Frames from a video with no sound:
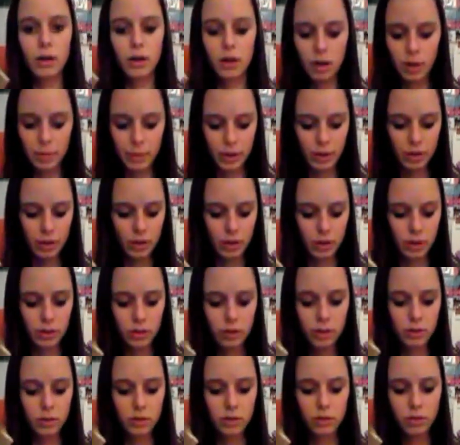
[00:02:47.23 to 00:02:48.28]
And then
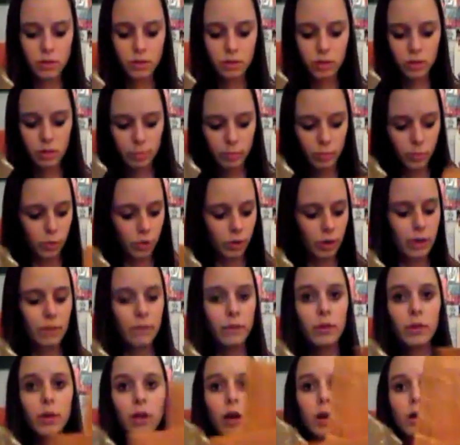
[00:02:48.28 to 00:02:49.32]
two more
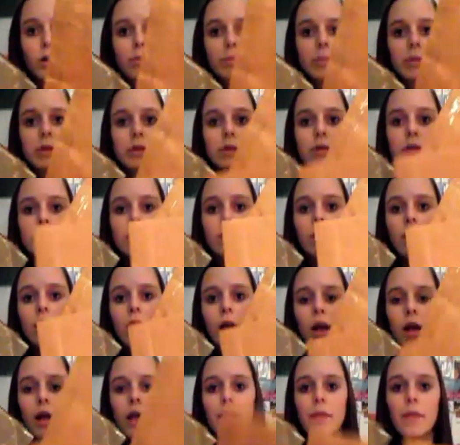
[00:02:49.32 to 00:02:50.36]
envelopes.
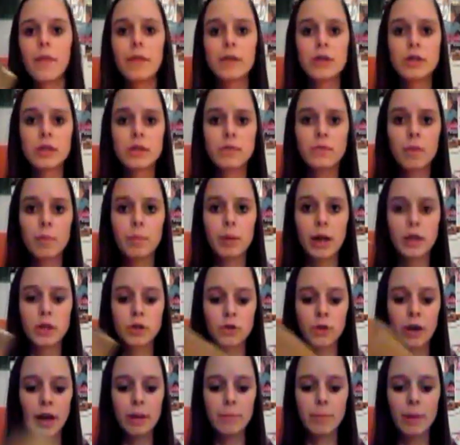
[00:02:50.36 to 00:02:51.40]
They're just from like
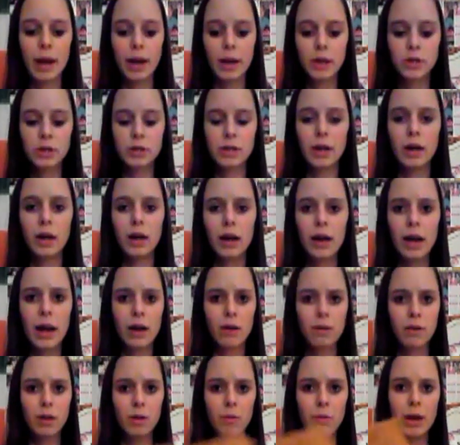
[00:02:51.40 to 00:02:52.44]
trade packages I got. I
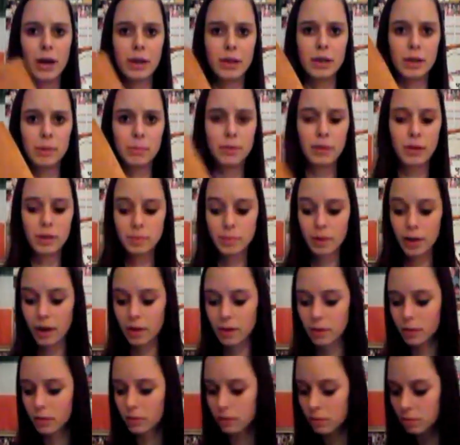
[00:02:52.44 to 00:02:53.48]
don't know why I keep these, but I
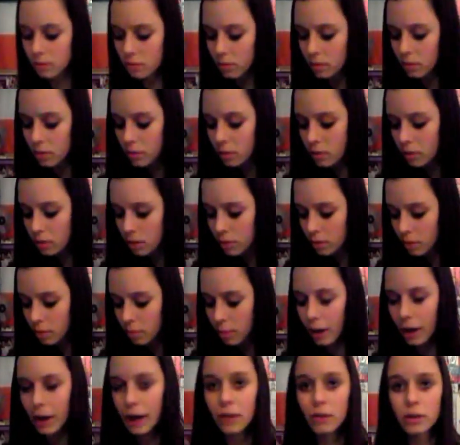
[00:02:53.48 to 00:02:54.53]
do.
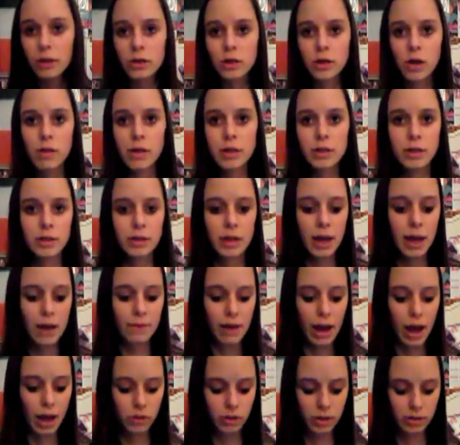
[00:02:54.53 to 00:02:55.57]
But I can't really show these because they have
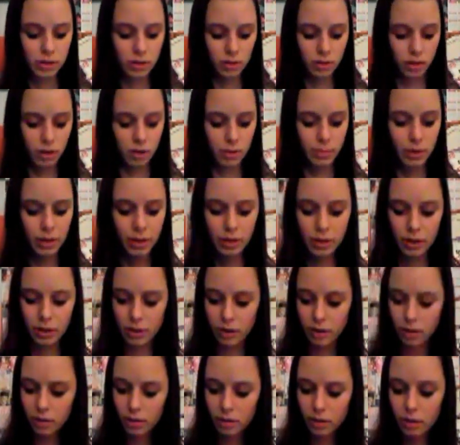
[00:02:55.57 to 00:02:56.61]
addresses on them. And
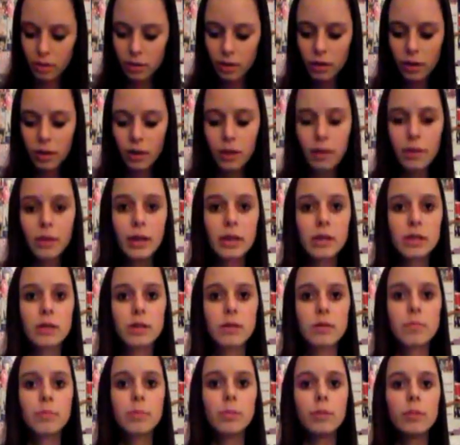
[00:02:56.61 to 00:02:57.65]
then
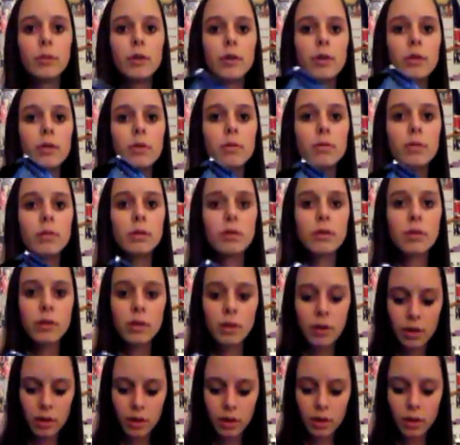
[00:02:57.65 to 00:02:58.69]
this blue
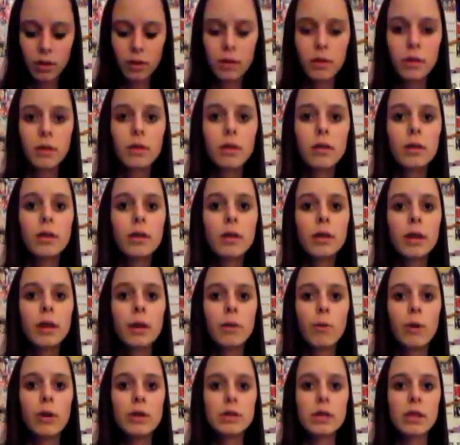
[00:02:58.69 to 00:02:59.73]
thingy
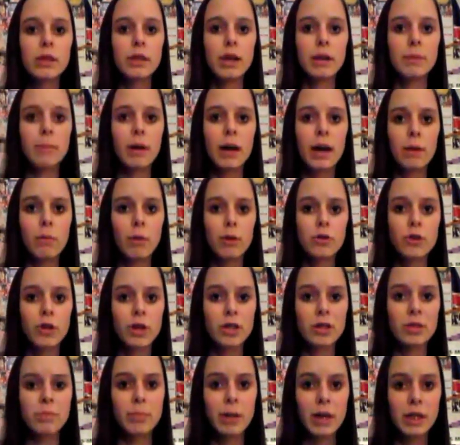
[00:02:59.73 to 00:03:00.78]
was the thing my One
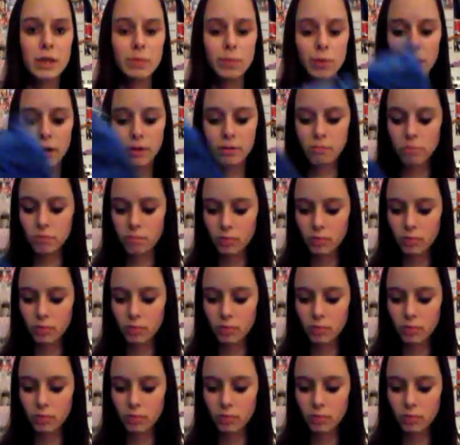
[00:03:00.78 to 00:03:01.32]
Direction bedspread